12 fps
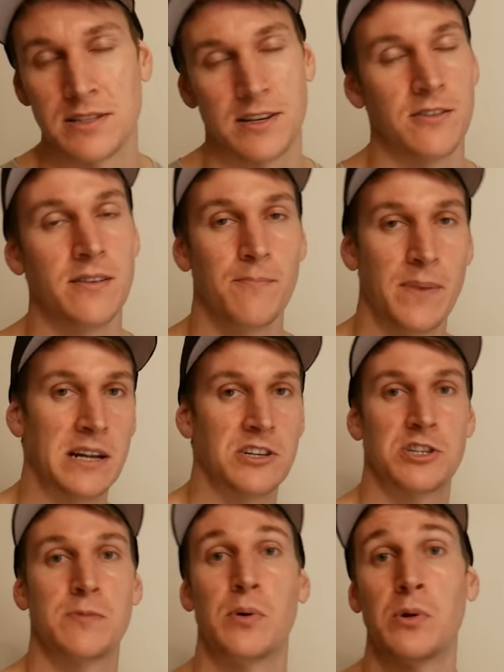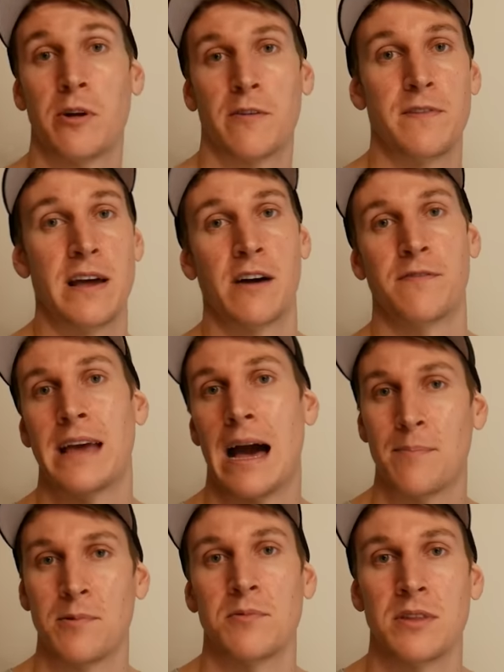So better just to pull it off now if you're
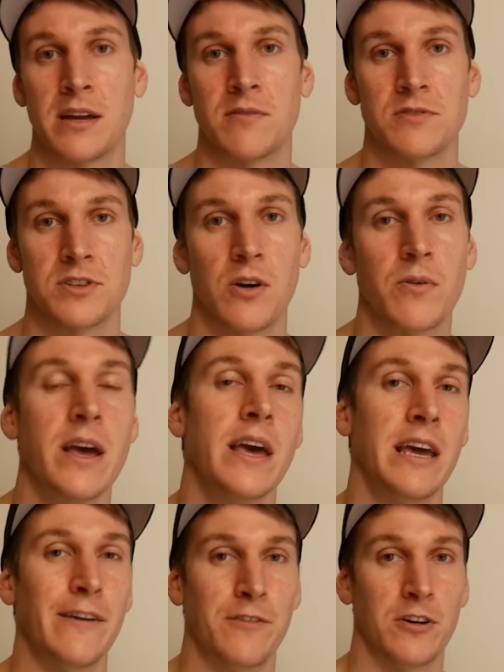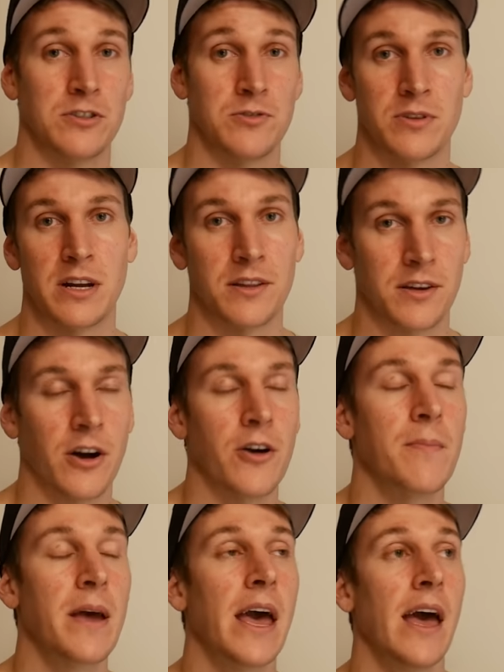happy with the end result. If not, do another coat.